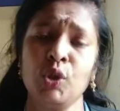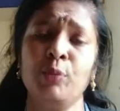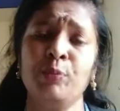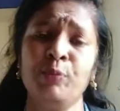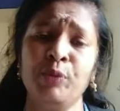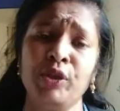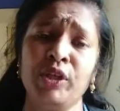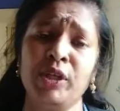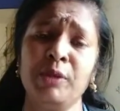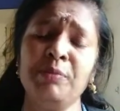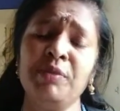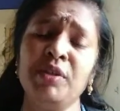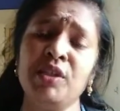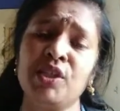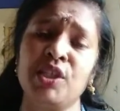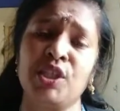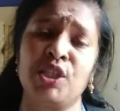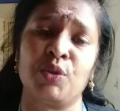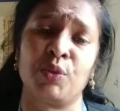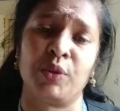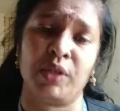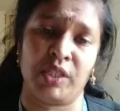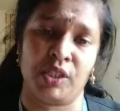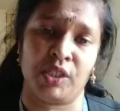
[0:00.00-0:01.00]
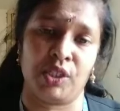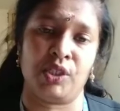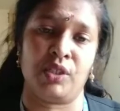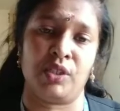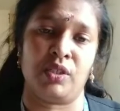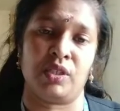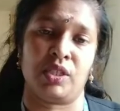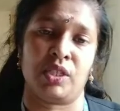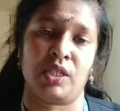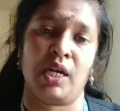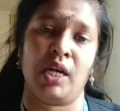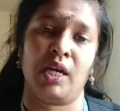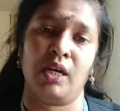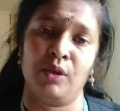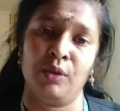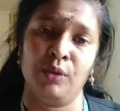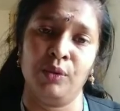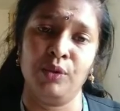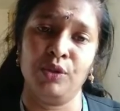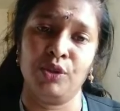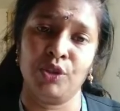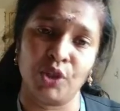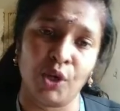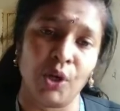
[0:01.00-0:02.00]
put up the situations,
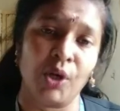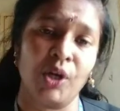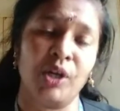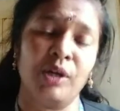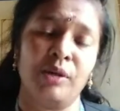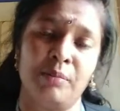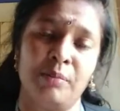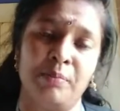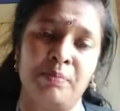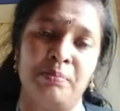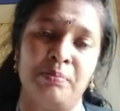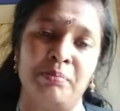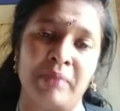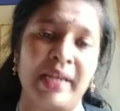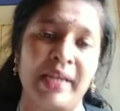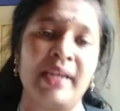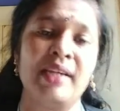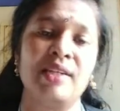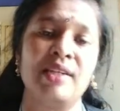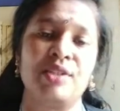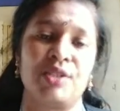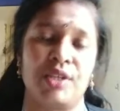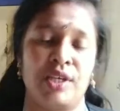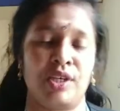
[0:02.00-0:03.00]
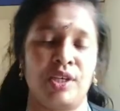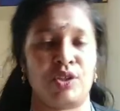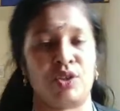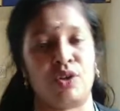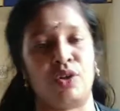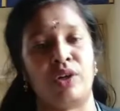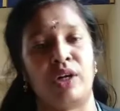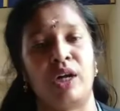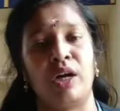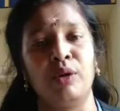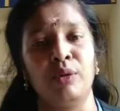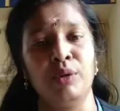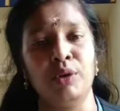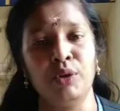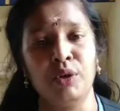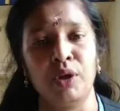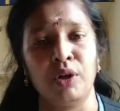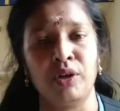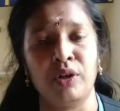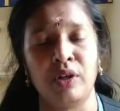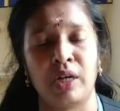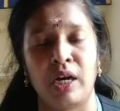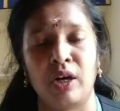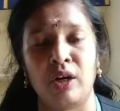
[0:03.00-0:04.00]
how your mind says, or how
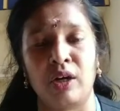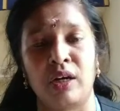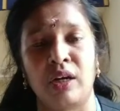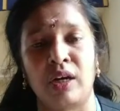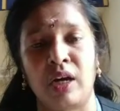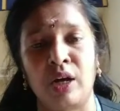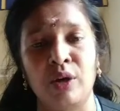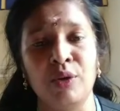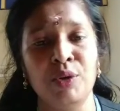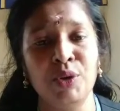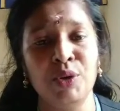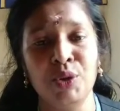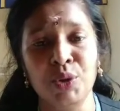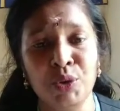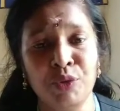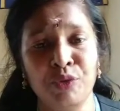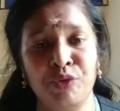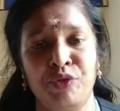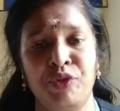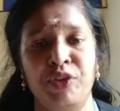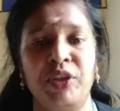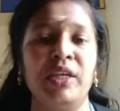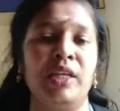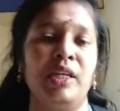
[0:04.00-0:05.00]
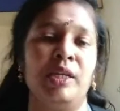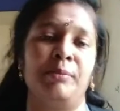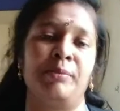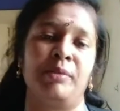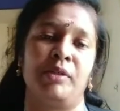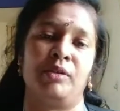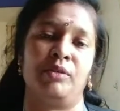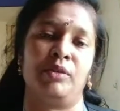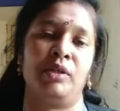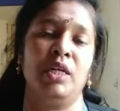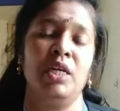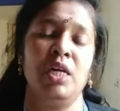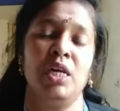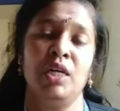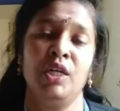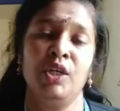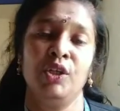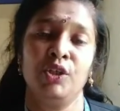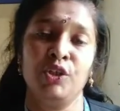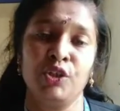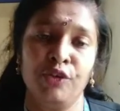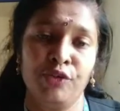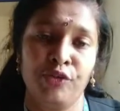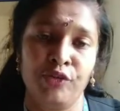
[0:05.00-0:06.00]
you feel about
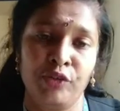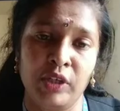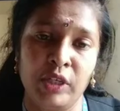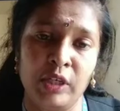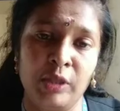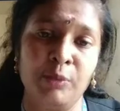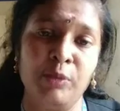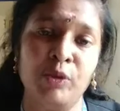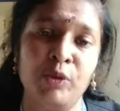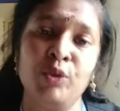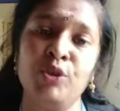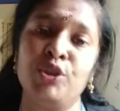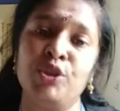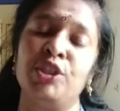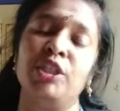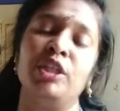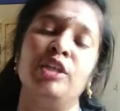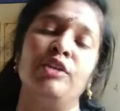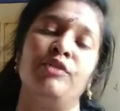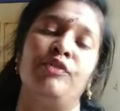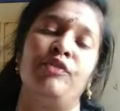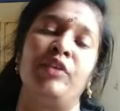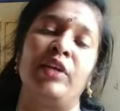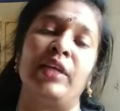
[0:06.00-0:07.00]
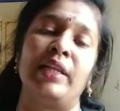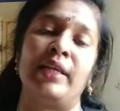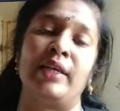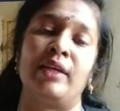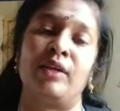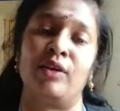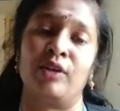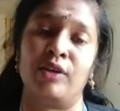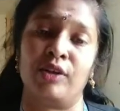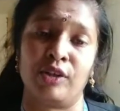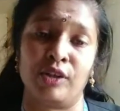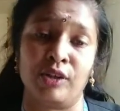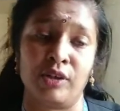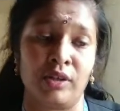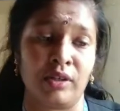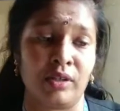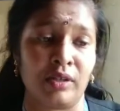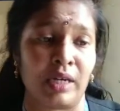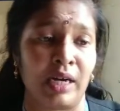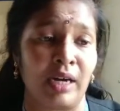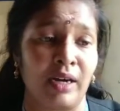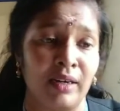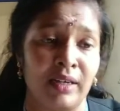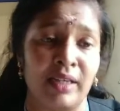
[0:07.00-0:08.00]
your emotional feeling or
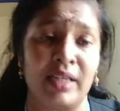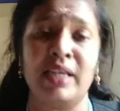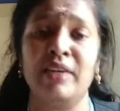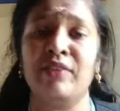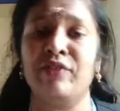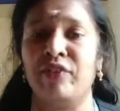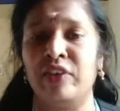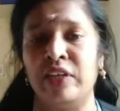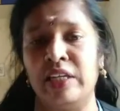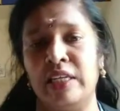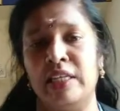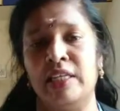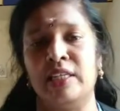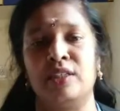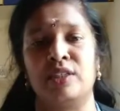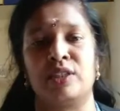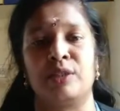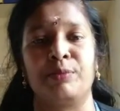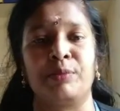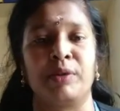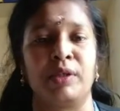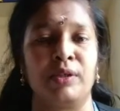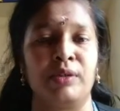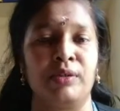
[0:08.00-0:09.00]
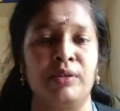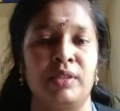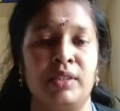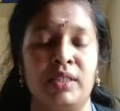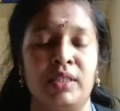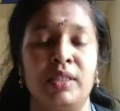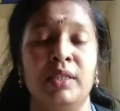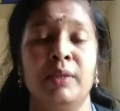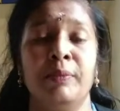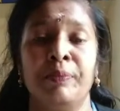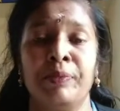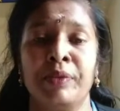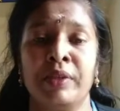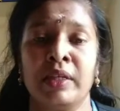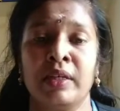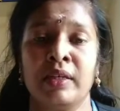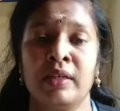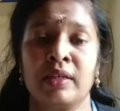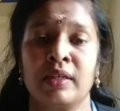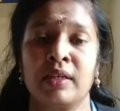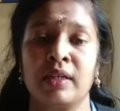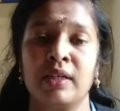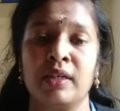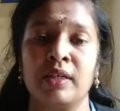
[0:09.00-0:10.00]
your hearty feelings about the
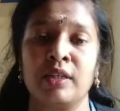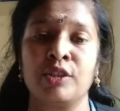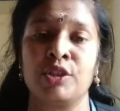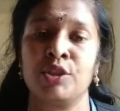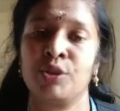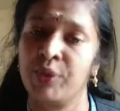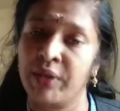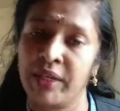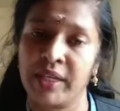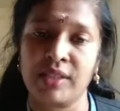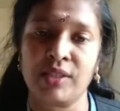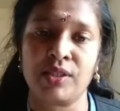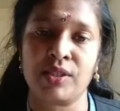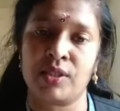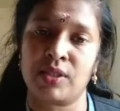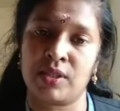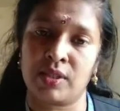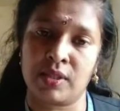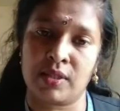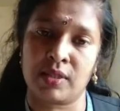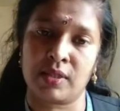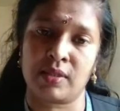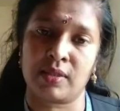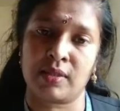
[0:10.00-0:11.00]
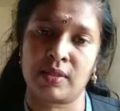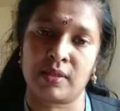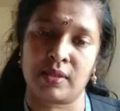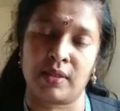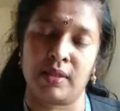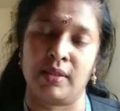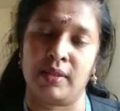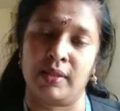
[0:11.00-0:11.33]
today's